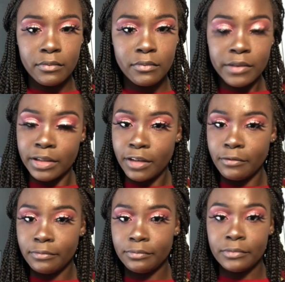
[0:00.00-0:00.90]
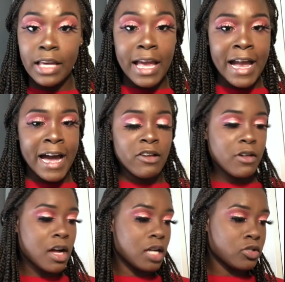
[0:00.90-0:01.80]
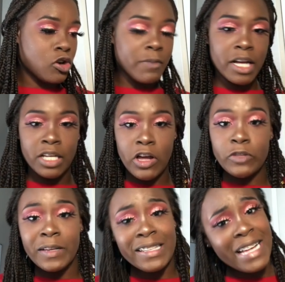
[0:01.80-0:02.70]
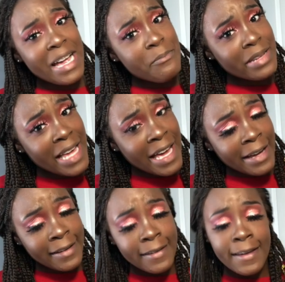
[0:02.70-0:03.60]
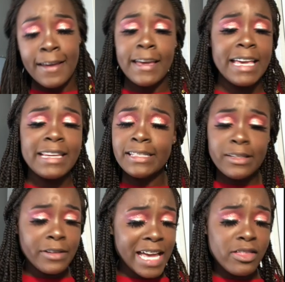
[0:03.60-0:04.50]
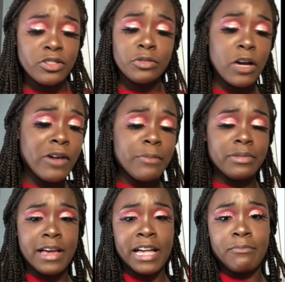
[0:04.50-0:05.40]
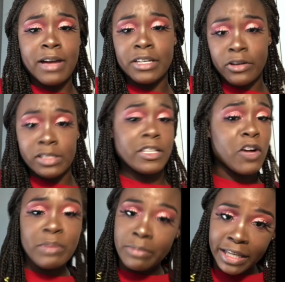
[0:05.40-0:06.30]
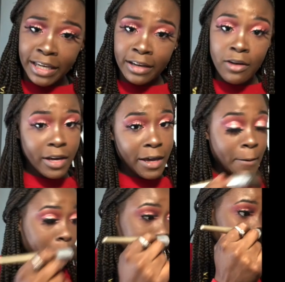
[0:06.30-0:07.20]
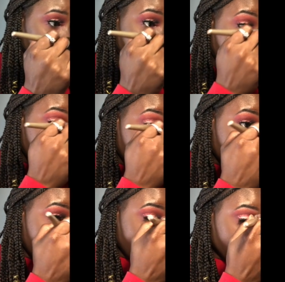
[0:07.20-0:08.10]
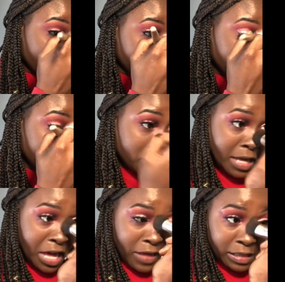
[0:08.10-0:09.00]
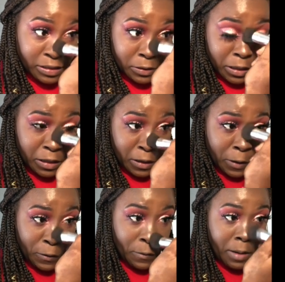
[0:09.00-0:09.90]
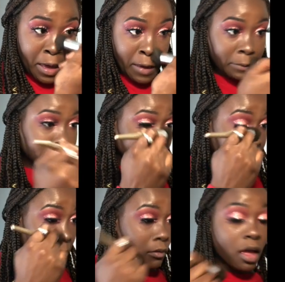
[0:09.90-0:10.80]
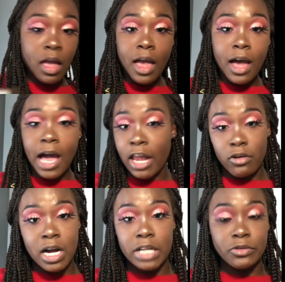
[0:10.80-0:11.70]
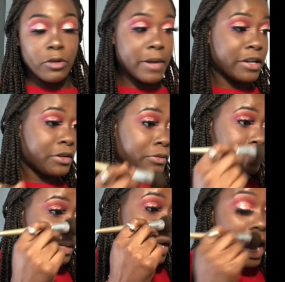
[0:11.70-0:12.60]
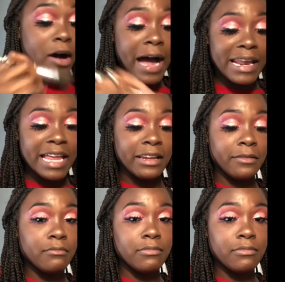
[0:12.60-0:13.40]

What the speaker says: You see? And I don't contour my nose because I'm black, and it's okay that you know I'm black. My nose is gonna be black, okay? But if you choose to do that, that's on you, but I don't contour my nose. I'll highlight it.